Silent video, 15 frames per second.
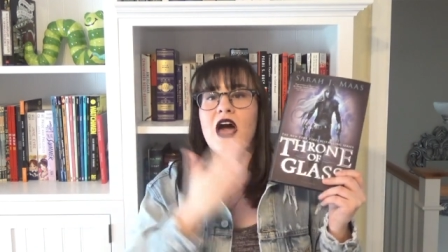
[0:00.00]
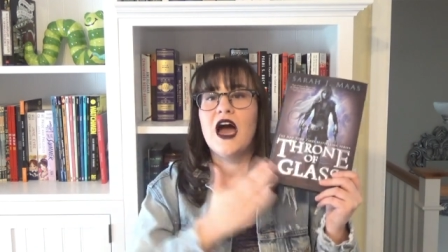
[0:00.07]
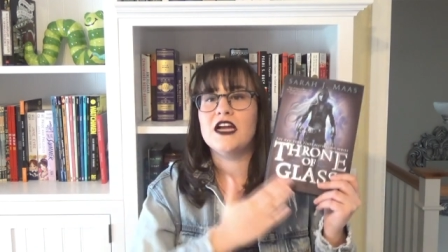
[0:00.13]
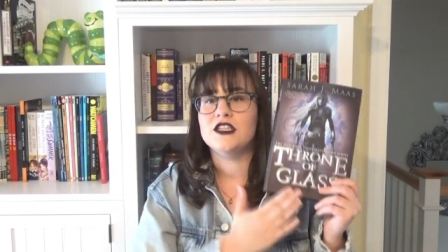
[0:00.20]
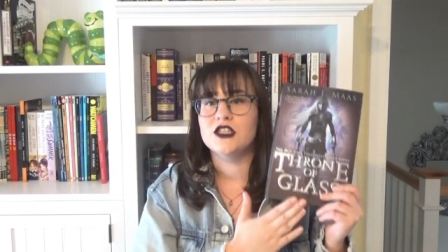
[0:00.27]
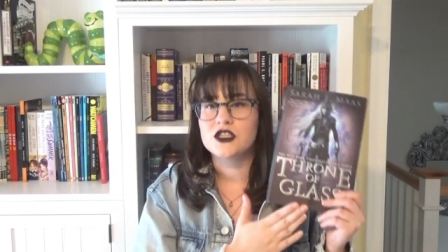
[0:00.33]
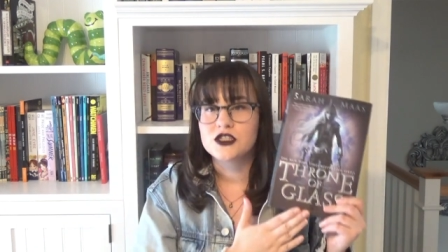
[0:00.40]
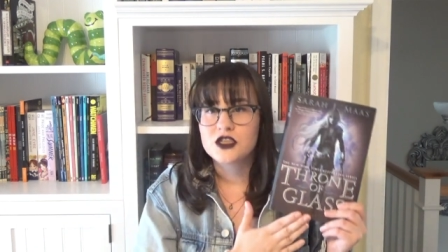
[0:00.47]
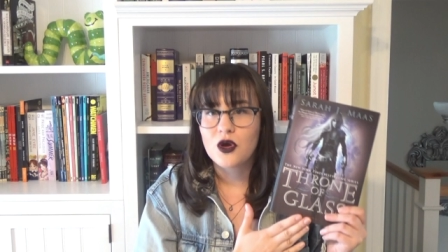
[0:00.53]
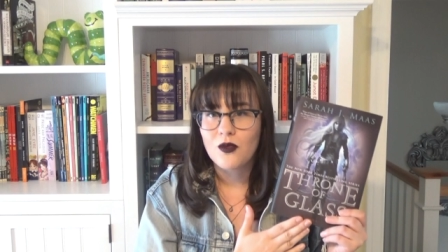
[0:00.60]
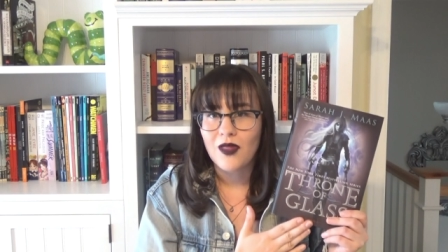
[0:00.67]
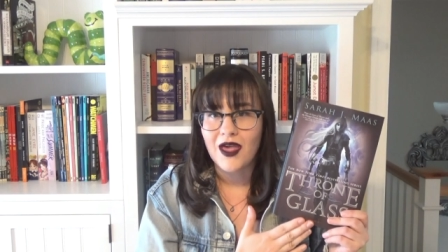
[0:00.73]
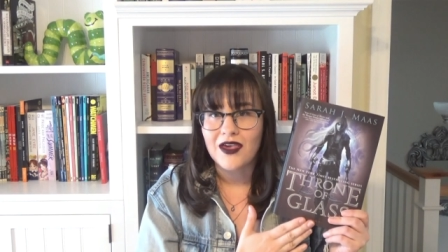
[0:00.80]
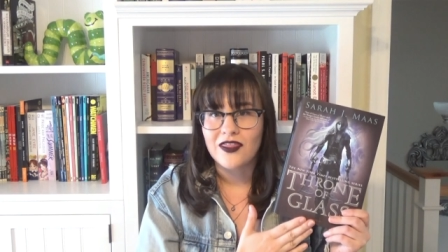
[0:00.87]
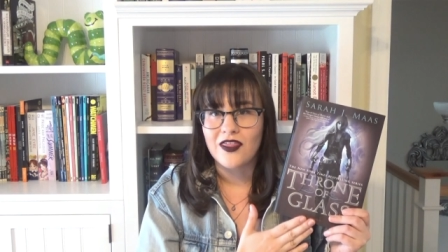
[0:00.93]
I just don't
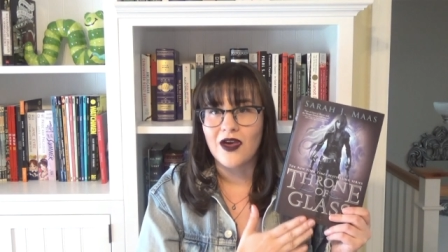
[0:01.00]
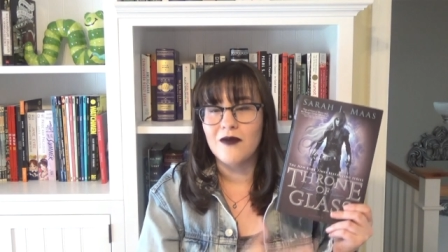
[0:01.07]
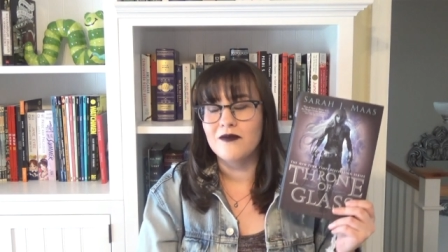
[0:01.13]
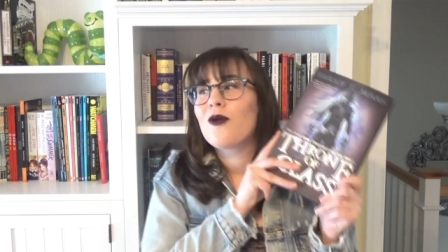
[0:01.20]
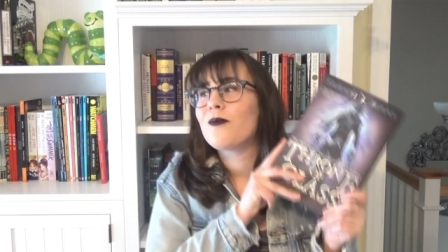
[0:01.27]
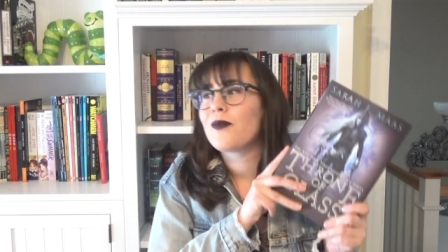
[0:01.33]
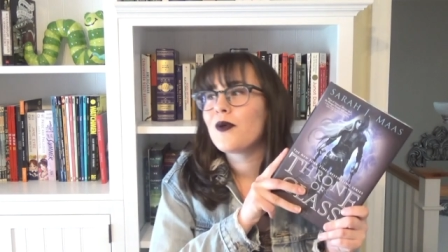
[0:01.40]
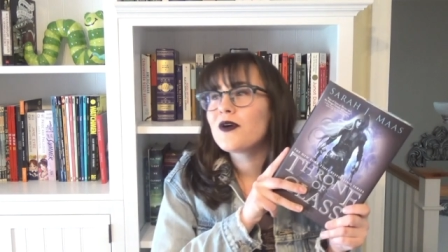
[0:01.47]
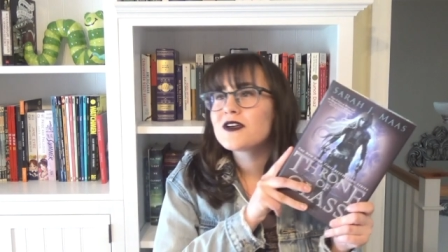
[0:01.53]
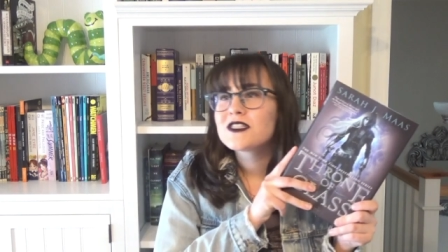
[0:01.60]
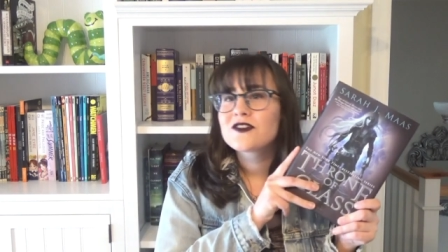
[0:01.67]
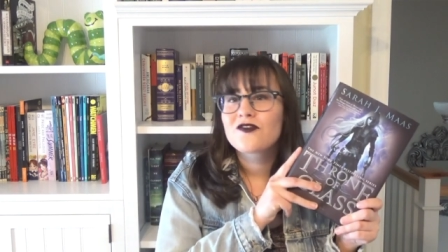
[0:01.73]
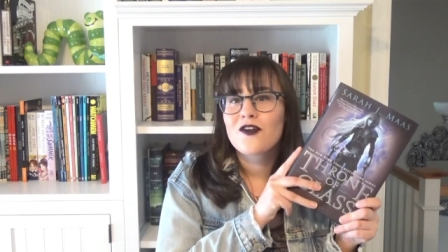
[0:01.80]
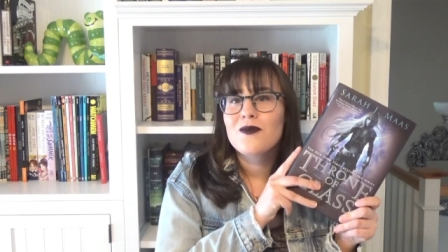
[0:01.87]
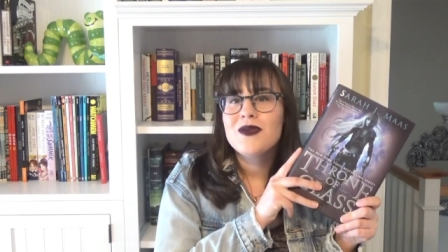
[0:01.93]
like them. Her
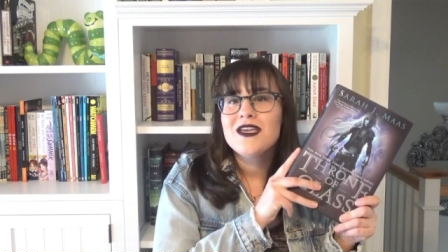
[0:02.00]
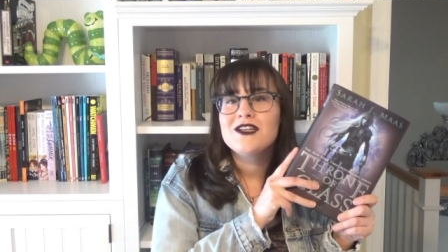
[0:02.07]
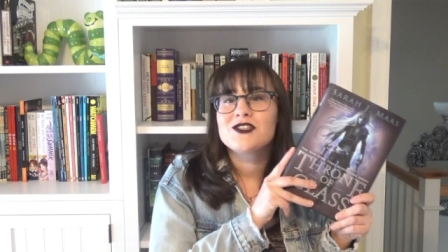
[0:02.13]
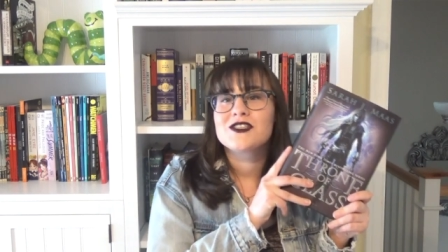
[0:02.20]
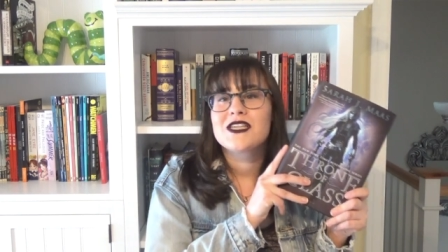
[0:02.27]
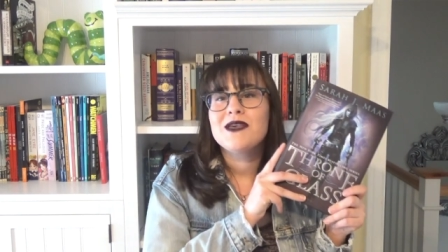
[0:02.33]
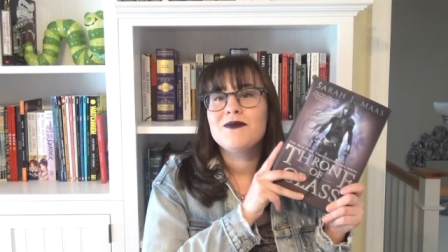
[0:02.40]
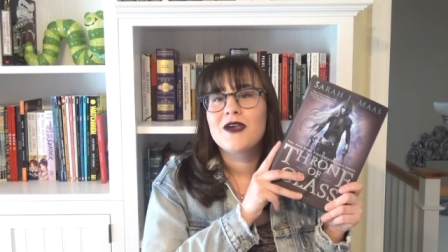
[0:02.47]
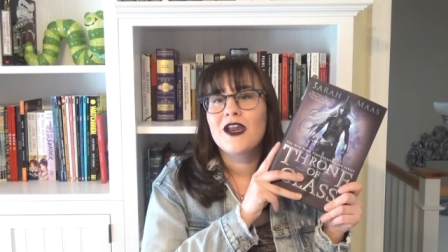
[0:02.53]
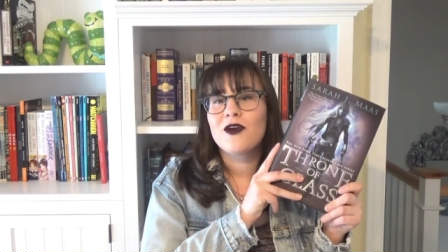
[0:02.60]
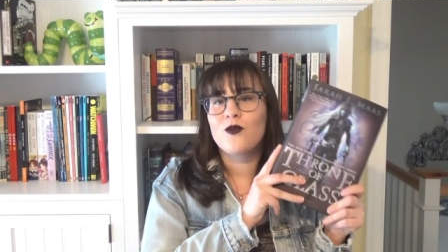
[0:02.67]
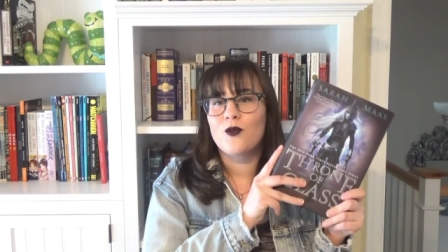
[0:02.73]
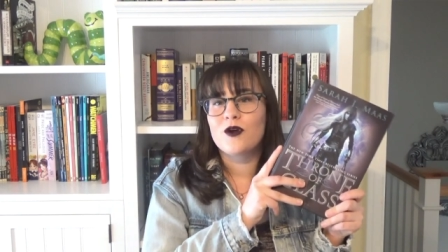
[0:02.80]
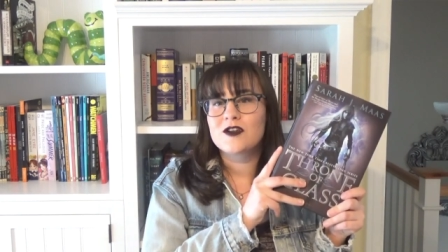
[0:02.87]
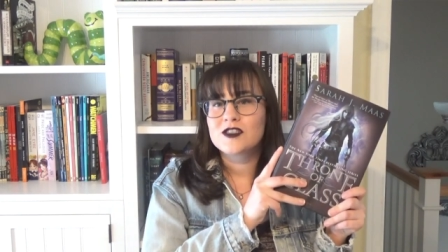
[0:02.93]
books, for me, just keep
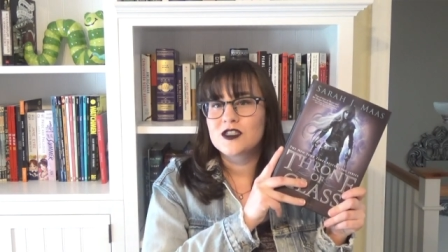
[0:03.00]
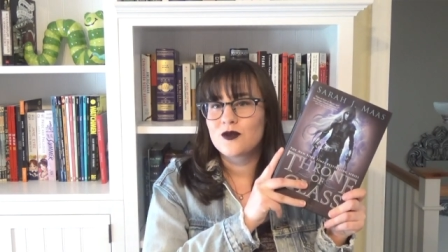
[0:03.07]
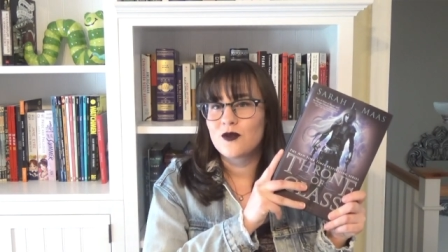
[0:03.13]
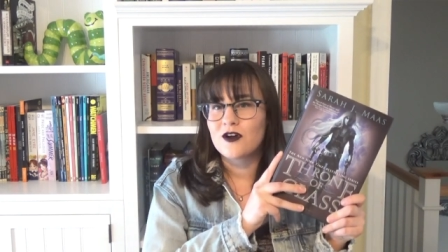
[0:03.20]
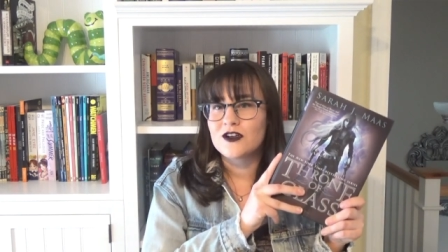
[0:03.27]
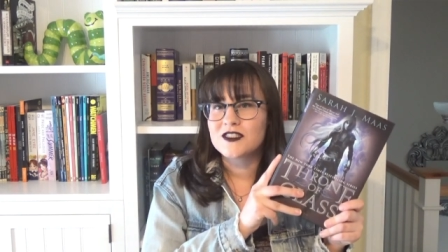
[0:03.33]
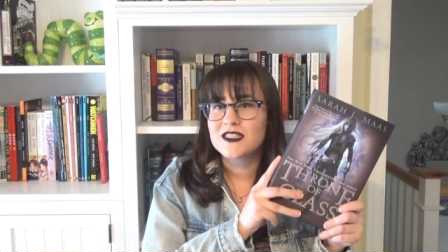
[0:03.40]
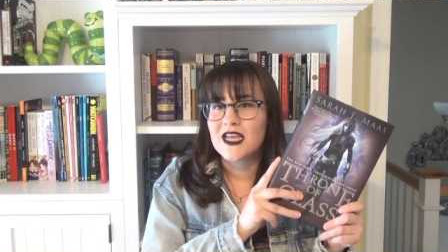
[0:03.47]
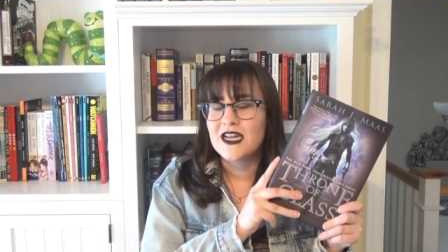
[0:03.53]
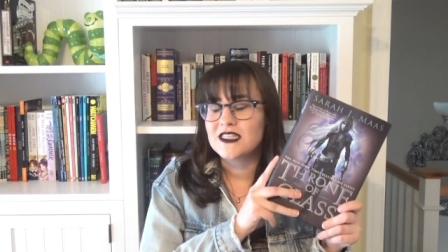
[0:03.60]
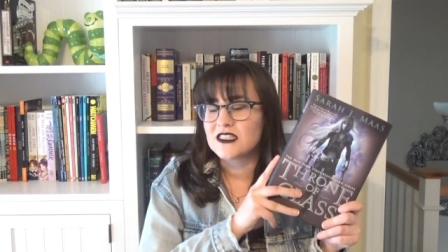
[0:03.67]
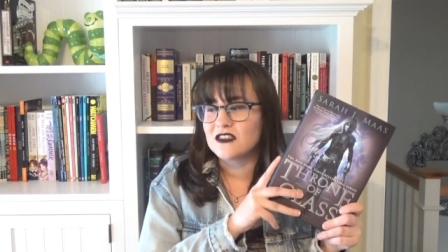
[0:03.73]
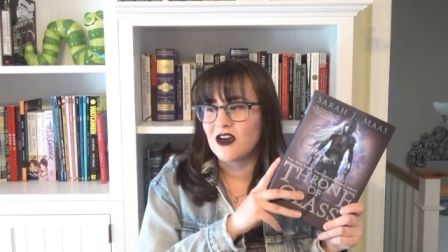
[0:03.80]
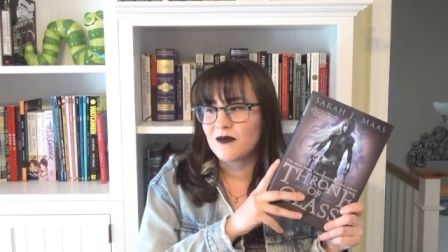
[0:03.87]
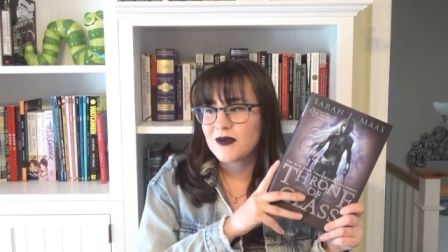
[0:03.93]
getting worse and worse, and
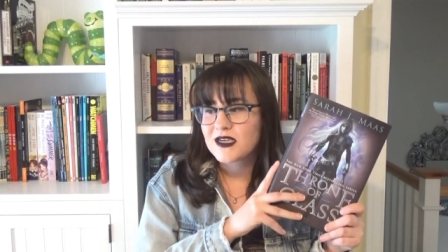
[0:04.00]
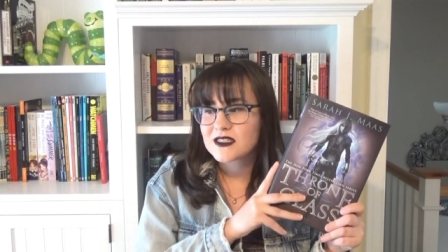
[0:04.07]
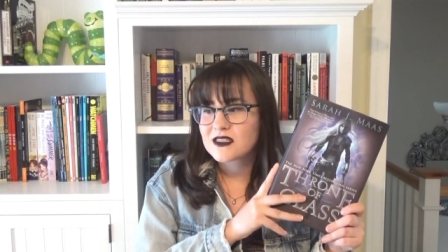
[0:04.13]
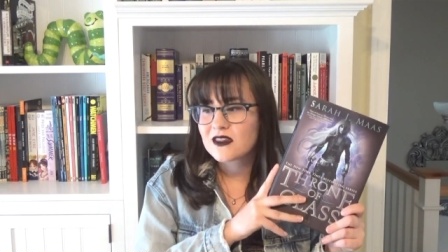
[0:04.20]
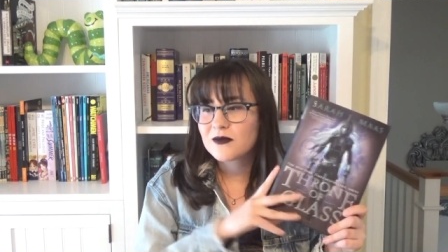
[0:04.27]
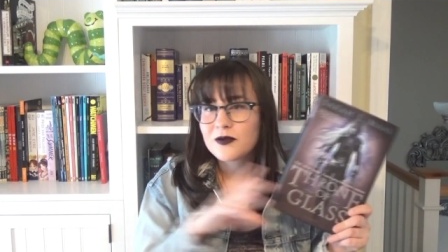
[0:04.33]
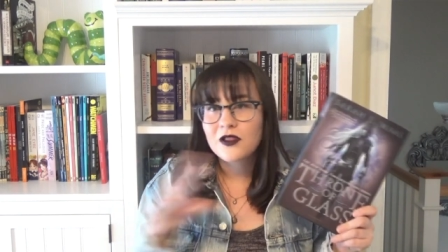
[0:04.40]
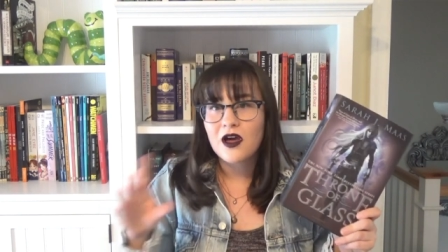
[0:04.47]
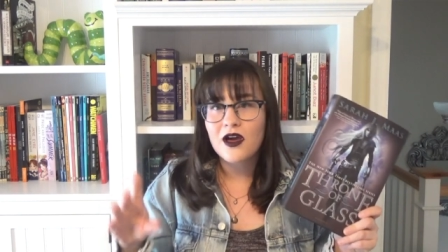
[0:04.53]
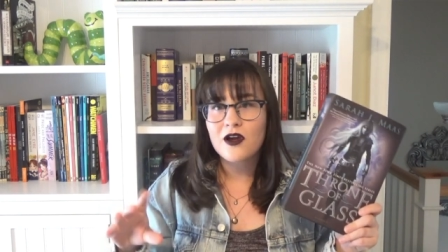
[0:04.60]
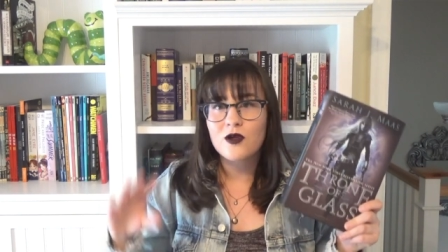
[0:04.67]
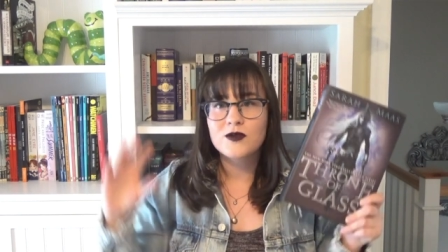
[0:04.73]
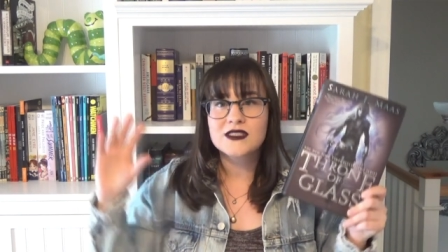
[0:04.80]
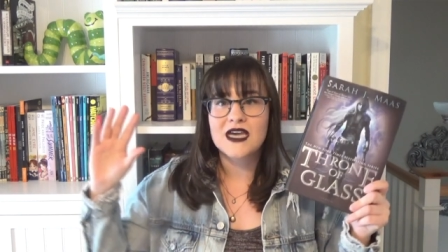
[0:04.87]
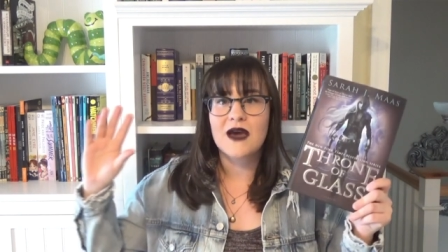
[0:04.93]
it's not because of the plot
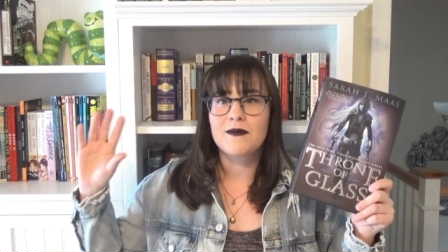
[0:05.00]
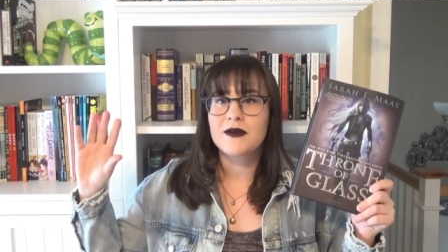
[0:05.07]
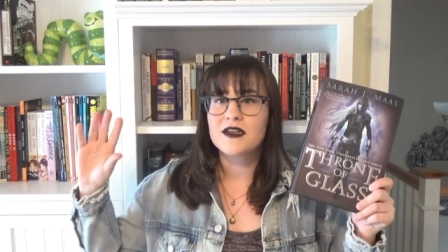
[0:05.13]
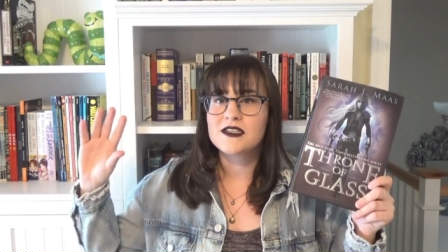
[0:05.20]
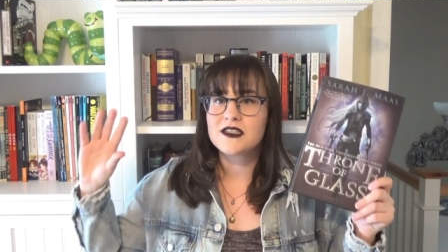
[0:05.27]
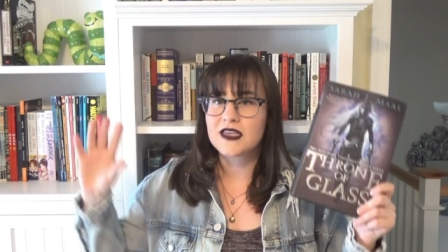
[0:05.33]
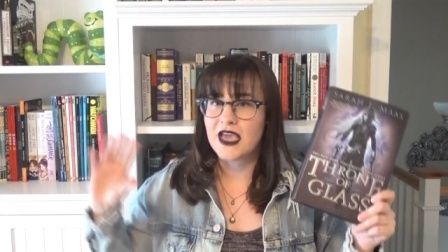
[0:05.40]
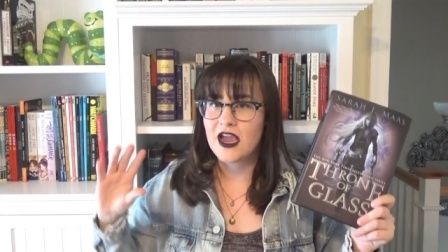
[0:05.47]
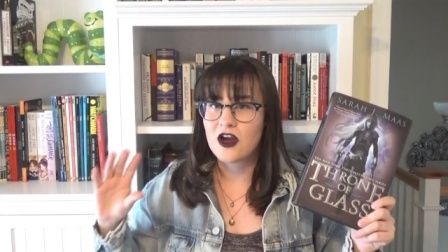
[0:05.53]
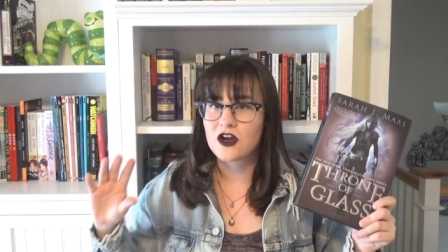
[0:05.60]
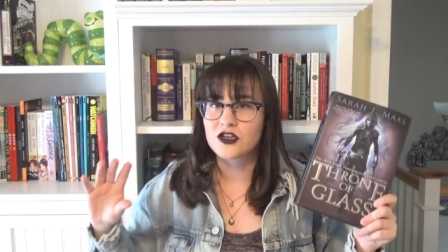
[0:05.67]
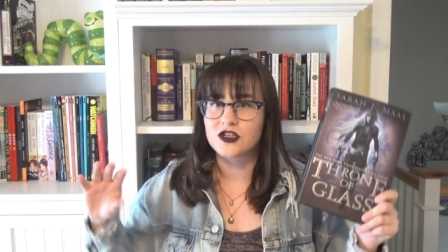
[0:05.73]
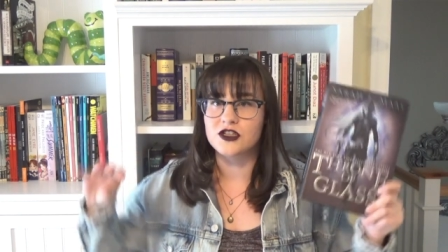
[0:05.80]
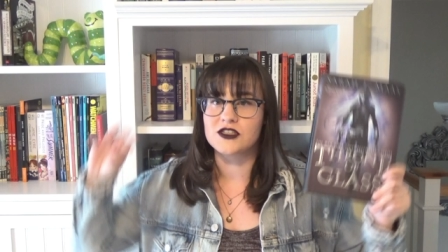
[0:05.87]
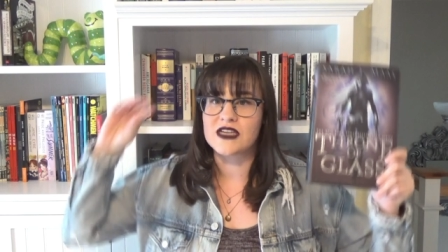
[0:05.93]
or what's happening to the
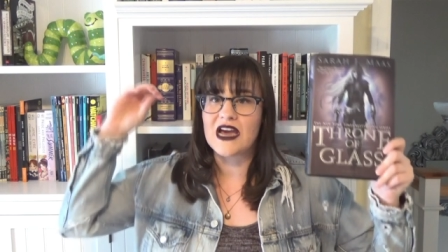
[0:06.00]
characters.